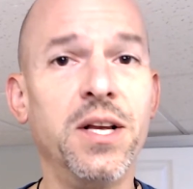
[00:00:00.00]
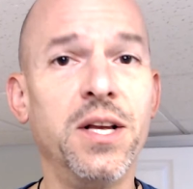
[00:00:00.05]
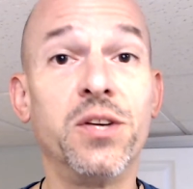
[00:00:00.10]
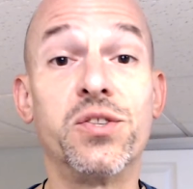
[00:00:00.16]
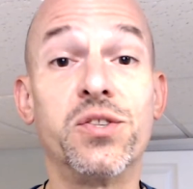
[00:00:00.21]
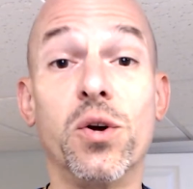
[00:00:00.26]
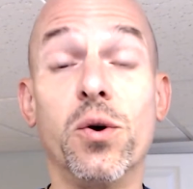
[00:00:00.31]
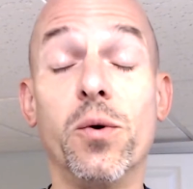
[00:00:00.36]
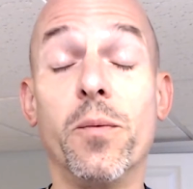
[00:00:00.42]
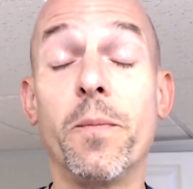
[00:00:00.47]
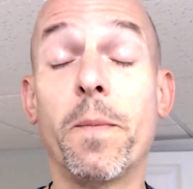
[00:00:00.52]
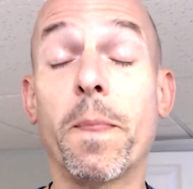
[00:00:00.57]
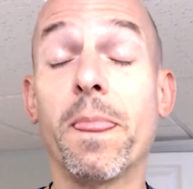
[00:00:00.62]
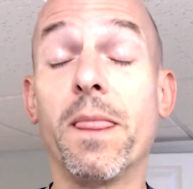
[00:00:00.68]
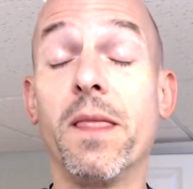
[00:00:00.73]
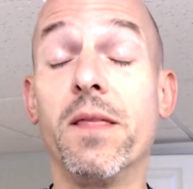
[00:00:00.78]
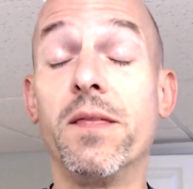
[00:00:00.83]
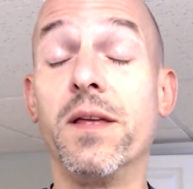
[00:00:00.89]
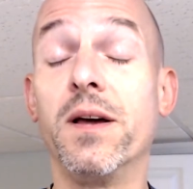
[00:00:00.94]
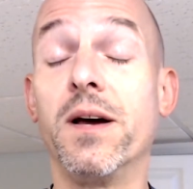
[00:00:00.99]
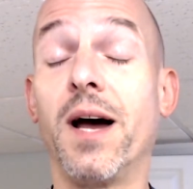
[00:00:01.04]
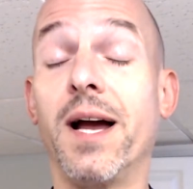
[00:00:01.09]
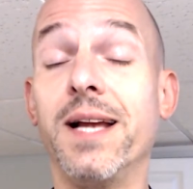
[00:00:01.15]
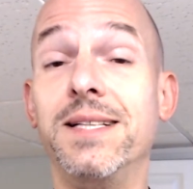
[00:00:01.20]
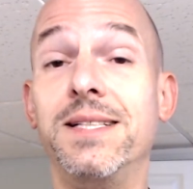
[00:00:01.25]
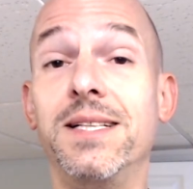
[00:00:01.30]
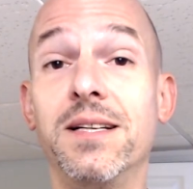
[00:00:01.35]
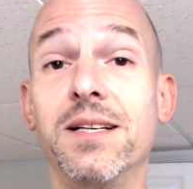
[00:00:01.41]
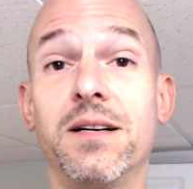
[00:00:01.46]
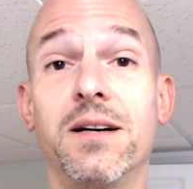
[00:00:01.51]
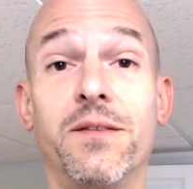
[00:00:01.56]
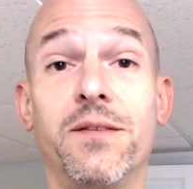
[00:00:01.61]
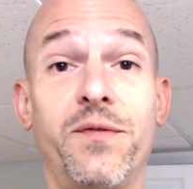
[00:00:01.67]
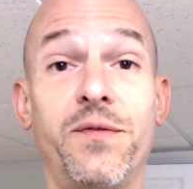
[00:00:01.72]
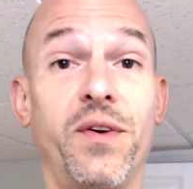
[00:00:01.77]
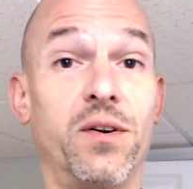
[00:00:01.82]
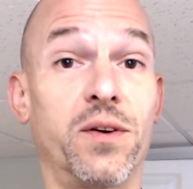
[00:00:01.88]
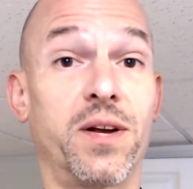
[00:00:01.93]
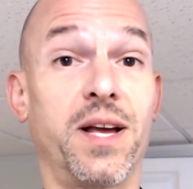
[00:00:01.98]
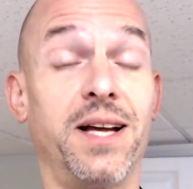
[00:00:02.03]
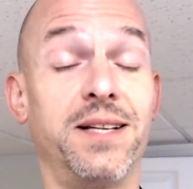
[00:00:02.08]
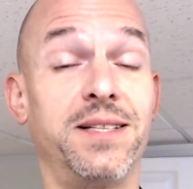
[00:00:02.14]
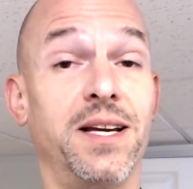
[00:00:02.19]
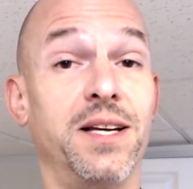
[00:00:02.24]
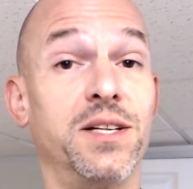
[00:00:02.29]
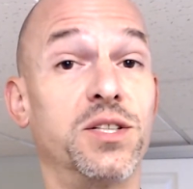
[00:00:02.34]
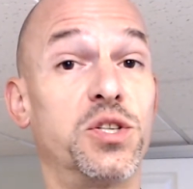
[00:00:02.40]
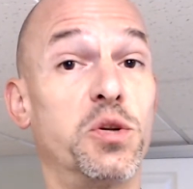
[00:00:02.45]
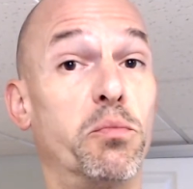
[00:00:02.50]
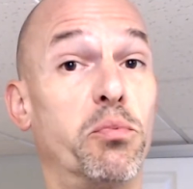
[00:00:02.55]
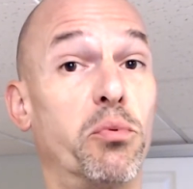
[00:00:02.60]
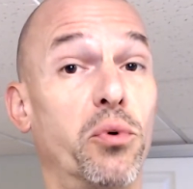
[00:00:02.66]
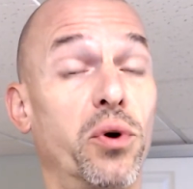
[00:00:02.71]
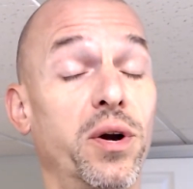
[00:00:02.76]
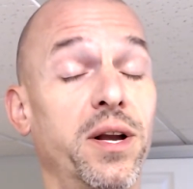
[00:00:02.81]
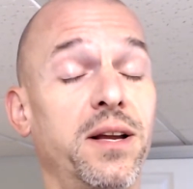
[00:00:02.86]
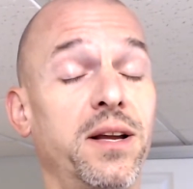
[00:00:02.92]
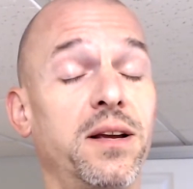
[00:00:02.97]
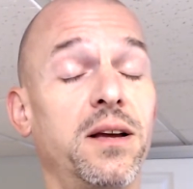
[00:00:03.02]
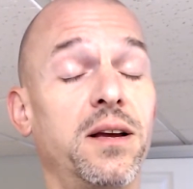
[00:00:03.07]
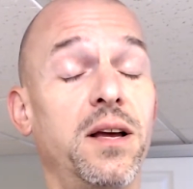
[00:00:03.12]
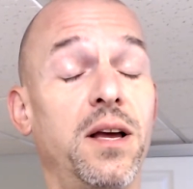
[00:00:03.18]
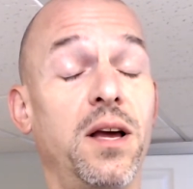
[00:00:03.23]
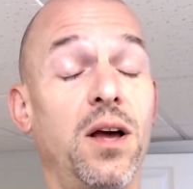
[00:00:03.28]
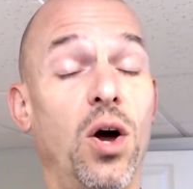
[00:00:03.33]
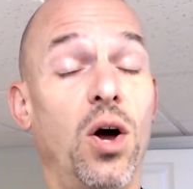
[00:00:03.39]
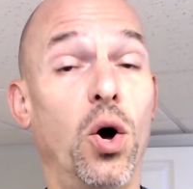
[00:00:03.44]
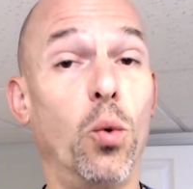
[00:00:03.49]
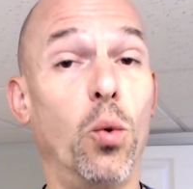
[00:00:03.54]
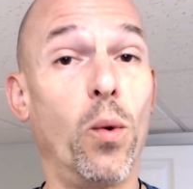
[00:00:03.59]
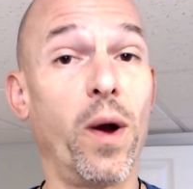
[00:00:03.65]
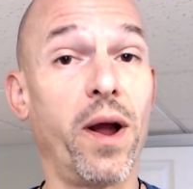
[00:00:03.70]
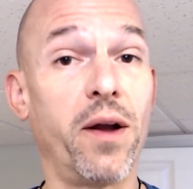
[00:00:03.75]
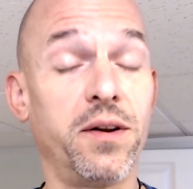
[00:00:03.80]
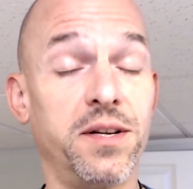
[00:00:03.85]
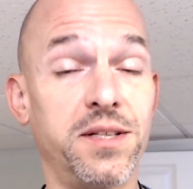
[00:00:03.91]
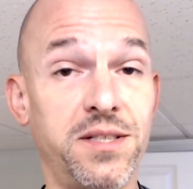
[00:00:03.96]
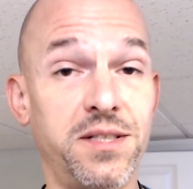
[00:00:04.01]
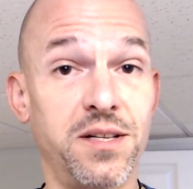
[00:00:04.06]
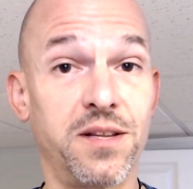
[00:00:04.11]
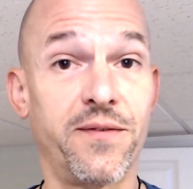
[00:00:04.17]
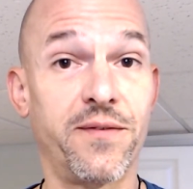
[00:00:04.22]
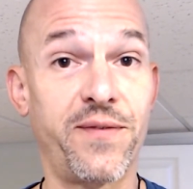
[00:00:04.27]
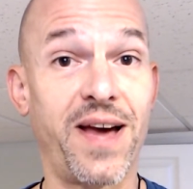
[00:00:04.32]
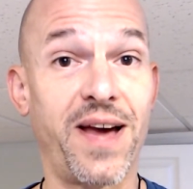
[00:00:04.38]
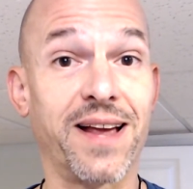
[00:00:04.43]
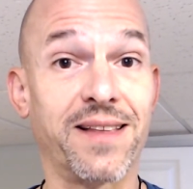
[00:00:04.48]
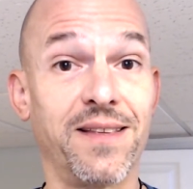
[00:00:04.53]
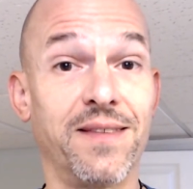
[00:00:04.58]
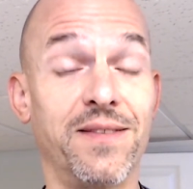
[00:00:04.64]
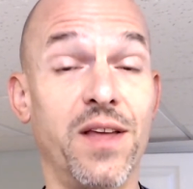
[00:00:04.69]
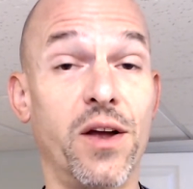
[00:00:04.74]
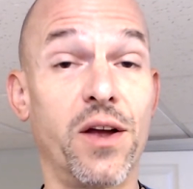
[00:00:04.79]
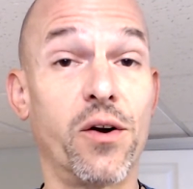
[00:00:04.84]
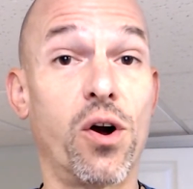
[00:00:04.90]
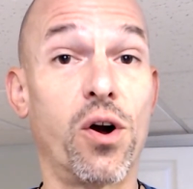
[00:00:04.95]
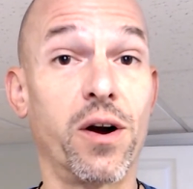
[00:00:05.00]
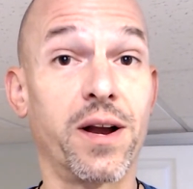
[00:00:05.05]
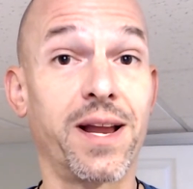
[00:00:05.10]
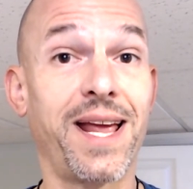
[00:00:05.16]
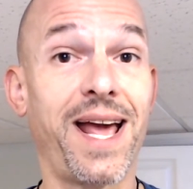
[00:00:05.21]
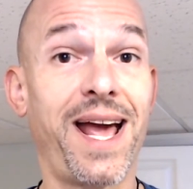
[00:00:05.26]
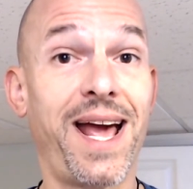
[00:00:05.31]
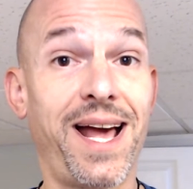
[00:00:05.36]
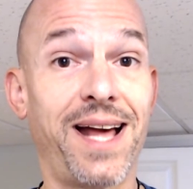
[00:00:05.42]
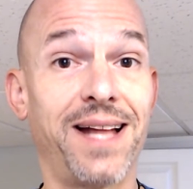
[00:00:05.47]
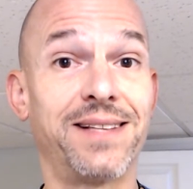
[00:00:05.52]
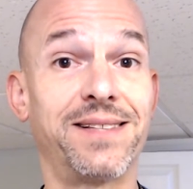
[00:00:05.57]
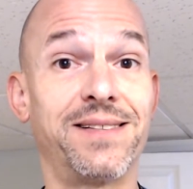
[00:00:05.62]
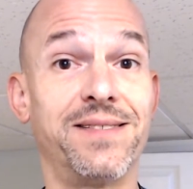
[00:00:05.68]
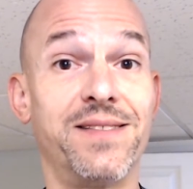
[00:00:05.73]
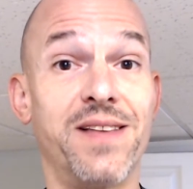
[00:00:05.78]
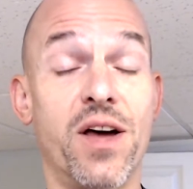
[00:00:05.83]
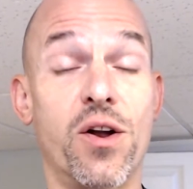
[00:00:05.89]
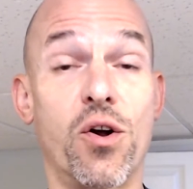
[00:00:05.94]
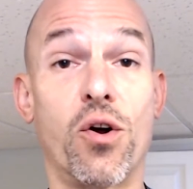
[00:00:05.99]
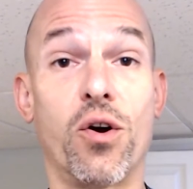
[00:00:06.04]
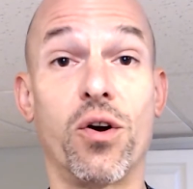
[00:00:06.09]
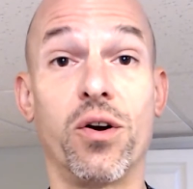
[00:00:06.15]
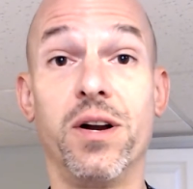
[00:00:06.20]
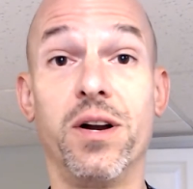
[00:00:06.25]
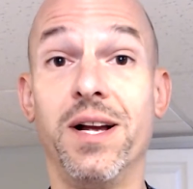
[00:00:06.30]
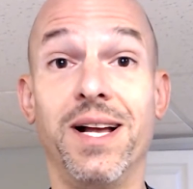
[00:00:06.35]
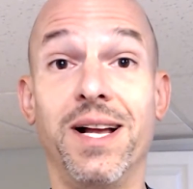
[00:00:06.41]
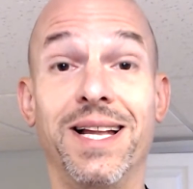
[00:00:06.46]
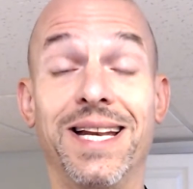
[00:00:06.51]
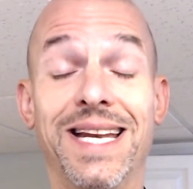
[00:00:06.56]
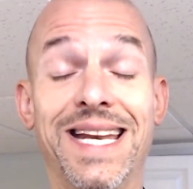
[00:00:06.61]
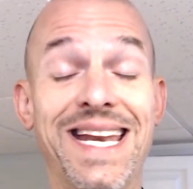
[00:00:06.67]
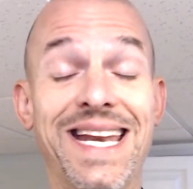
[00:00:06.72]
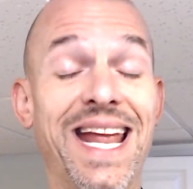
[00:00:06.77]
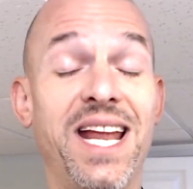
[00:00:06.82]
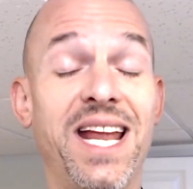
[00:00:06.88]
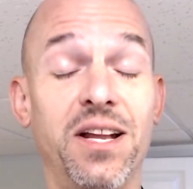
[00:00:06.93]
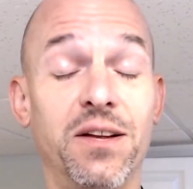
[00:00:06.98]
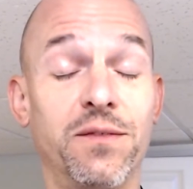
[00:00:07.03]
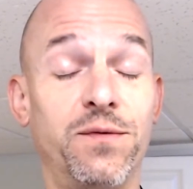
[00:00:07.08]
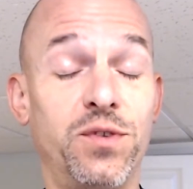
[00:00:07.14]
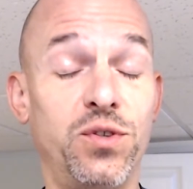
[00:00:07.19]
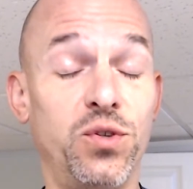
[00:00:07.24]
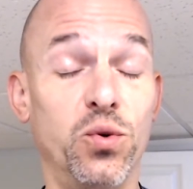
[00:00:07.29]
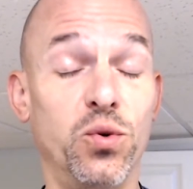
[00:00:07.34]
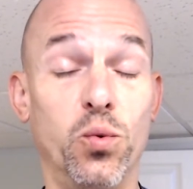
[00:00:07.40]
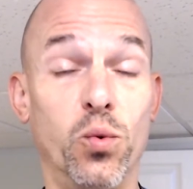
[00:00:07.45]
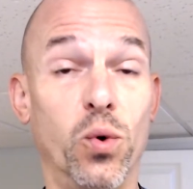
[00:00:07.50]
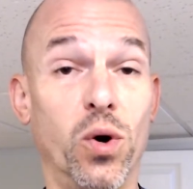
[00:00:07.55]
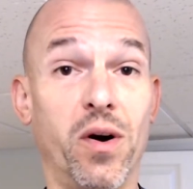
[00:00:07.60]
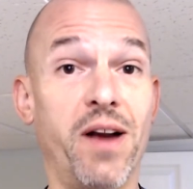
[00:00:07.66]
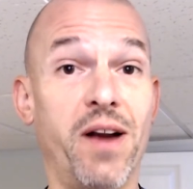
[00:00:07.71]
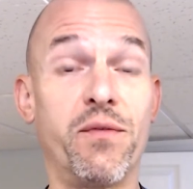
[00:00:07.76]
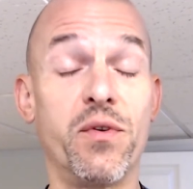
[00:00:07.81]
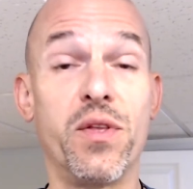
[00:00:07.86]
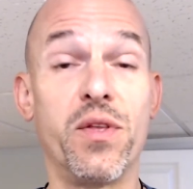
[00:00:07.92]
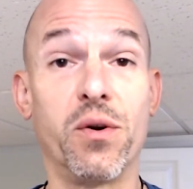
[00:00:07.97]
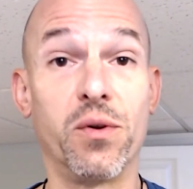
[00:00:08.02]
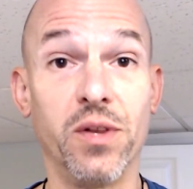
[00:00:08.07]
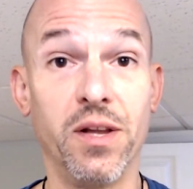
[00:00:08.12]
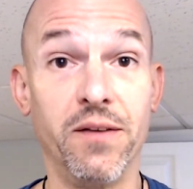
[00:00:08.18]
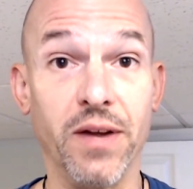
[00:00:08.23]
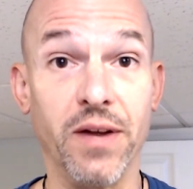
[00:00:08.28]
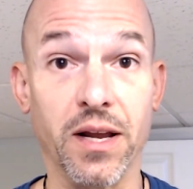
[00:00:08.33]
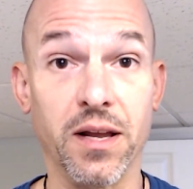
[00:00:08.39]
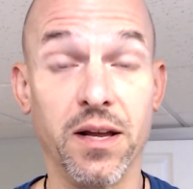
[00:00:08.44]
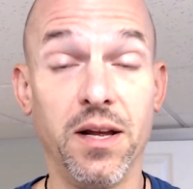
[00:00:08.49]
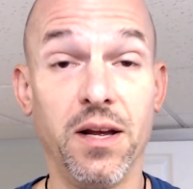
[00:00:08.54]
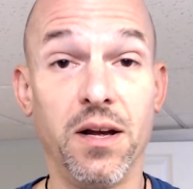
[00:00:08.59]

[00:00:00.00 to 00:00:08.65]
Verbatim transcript: So the idea of Feral Cat Day is to bring awareness to the fact that there are cats that are native to wherever they're living.